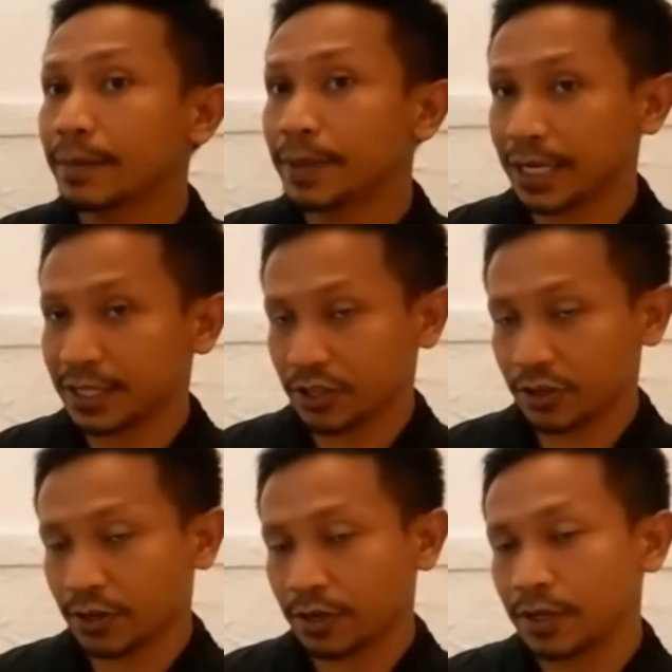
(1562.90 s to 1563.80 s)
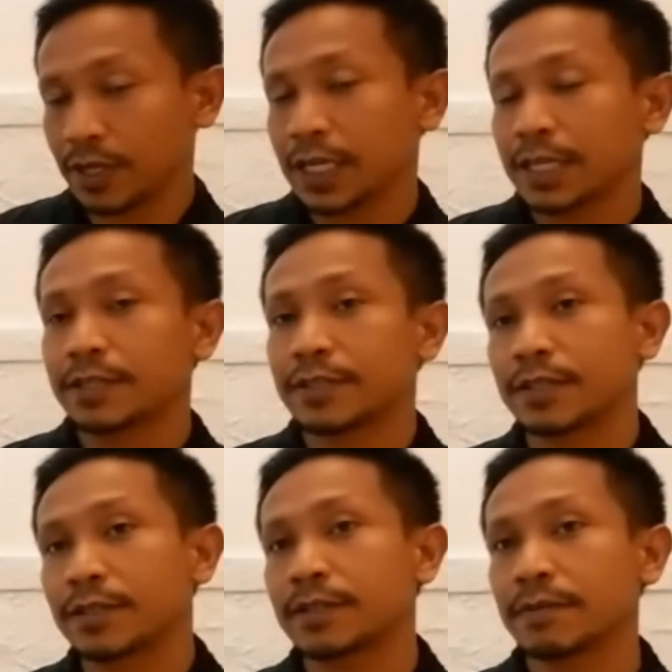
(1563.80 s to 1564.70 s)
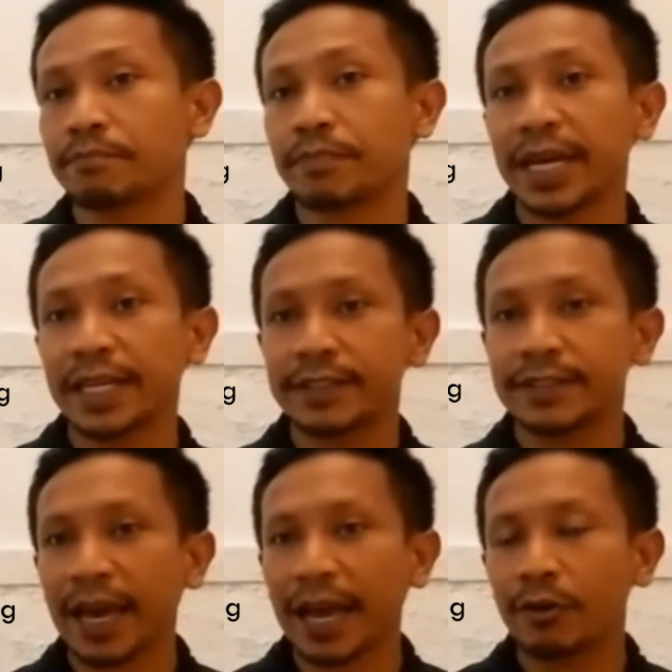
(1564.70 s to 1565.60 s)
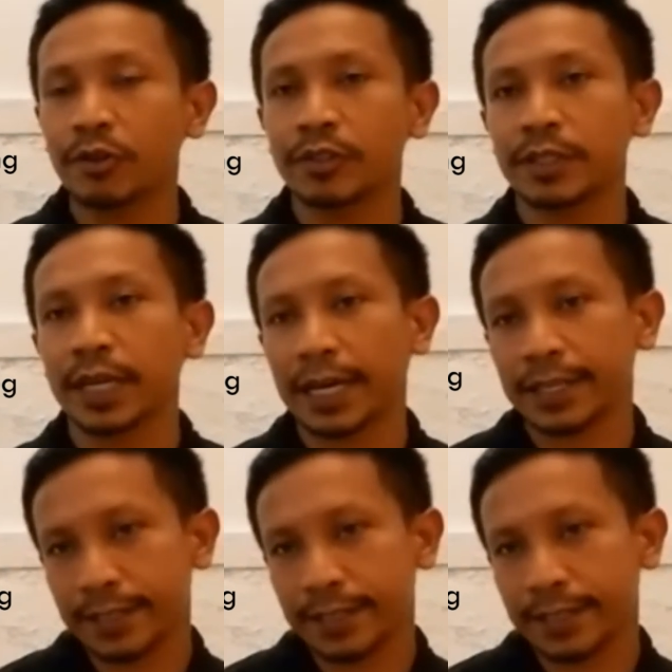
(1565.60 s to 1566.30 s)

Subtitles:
the minister just bent down